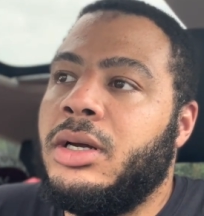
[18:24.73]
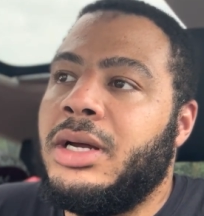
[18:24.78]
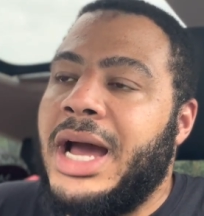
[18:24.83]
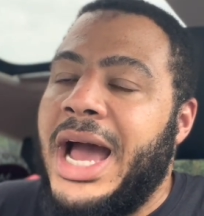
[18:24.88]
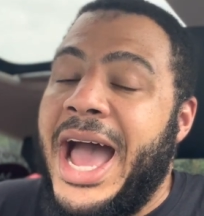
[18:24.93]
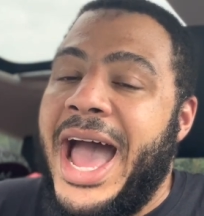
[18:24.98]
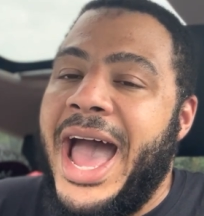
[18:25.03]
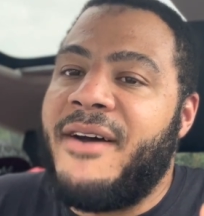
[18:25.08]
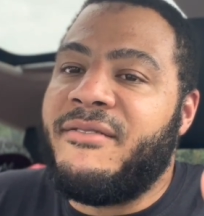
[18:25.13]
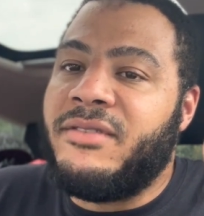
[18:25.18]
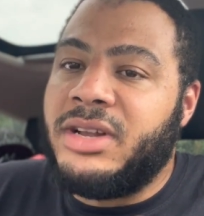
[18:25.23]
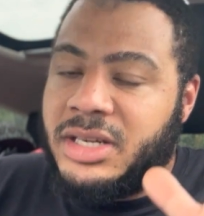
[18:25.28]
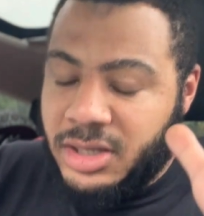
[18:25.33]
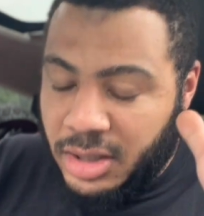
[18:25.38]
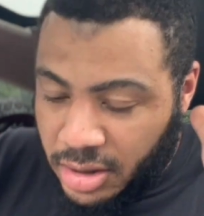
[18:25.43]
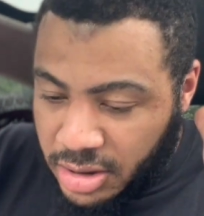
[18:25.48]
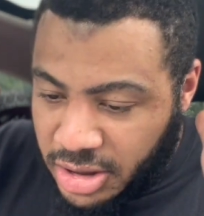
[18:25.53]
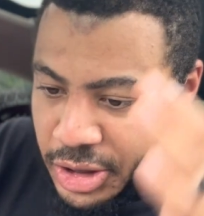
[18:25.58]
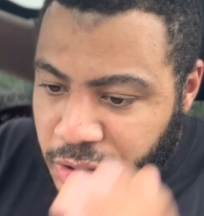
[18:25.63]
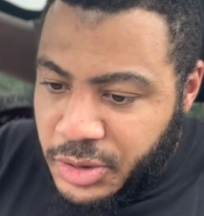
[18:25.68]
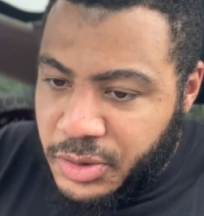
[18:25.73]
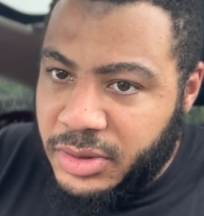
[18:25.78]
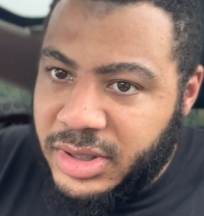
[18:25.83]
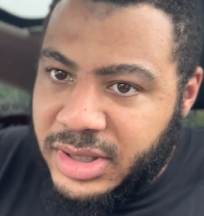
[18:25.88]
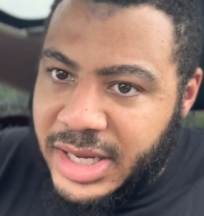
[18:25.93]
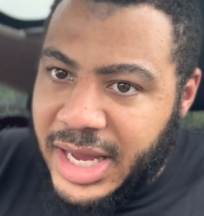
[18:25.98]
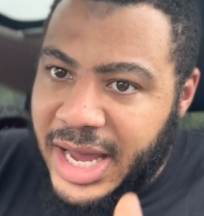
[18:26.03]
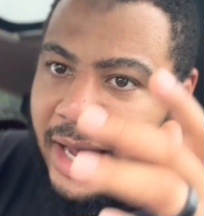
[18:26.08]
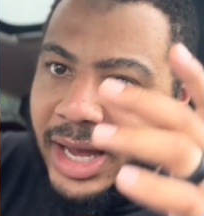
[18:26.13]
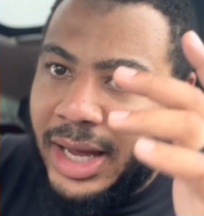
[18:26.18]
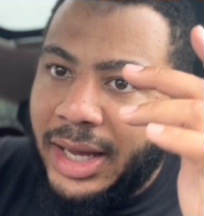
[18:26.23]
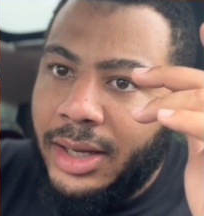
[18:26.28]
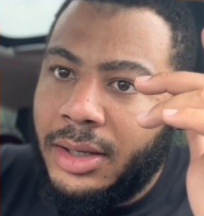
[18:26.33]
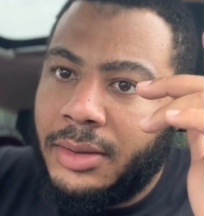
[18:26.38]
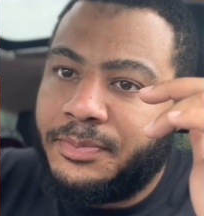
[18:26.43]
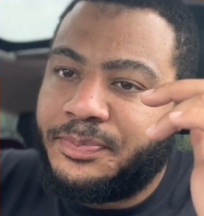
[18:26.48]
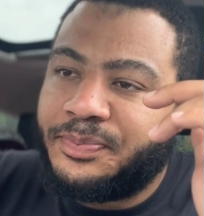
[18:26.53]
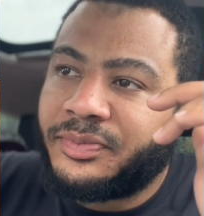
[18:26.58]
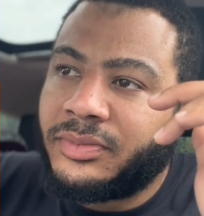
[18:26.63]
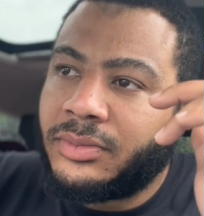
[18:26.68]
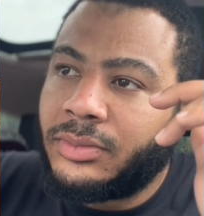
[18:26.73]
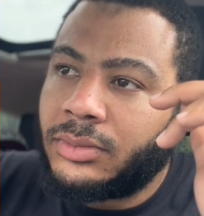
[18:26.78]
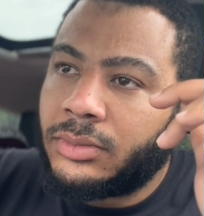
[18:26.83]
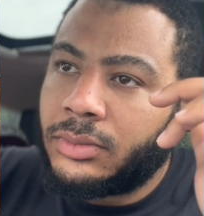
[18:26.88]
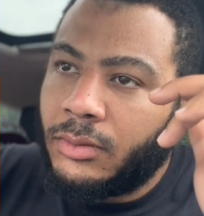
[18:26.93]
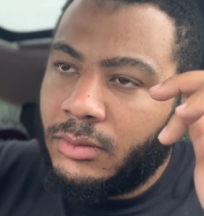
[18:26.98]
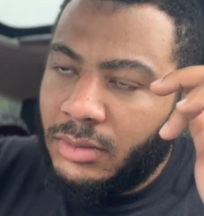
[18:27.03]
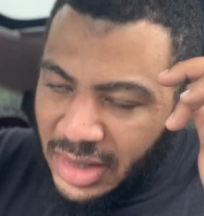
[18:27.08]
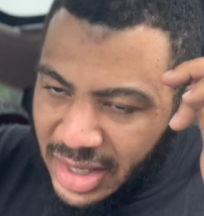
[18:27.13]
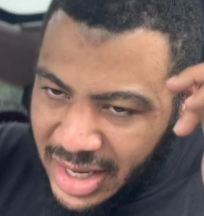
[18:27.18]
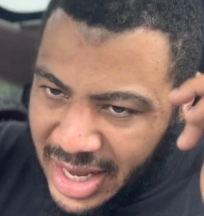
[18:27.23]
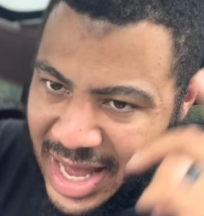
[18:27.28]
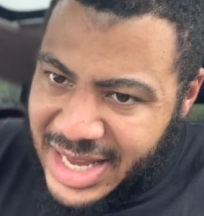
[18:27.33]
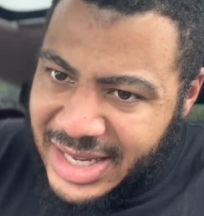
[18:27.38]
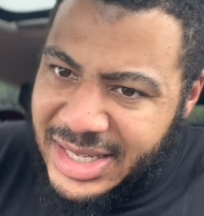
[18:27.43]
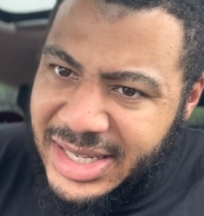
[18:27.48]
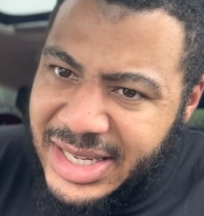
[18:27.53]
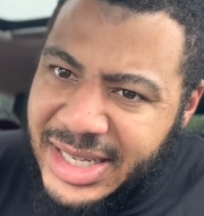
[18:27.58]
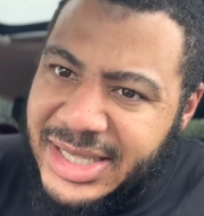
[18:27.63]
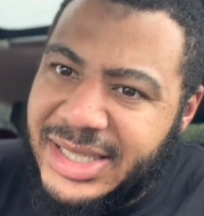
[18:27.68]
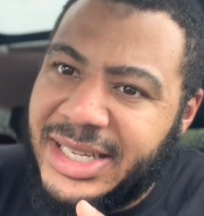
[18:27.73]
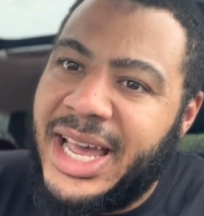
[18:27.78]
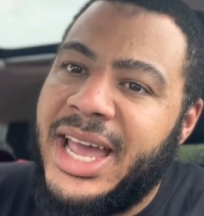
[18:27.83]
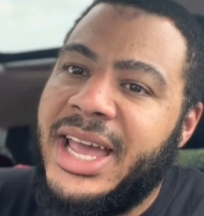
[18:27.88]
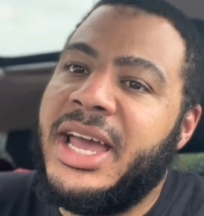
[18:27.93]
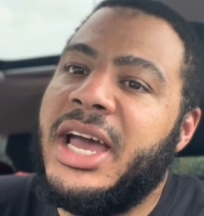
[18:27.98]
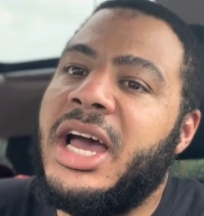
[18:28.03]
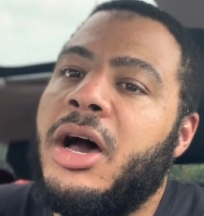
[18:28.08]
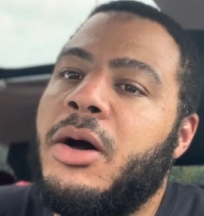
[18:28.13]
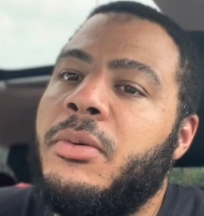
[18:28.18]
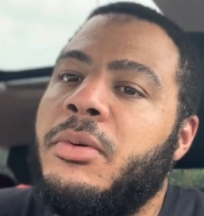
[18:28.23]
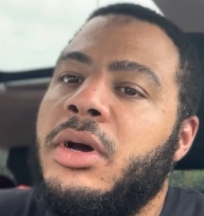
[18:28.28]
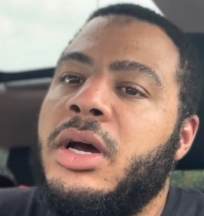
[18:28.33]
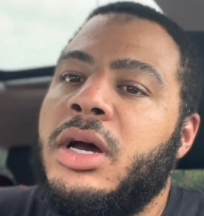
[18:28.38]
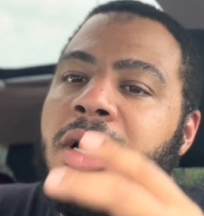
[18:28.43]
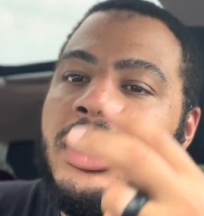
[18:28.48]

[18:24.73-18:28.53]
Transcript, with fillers: I have until Tuesday at six a m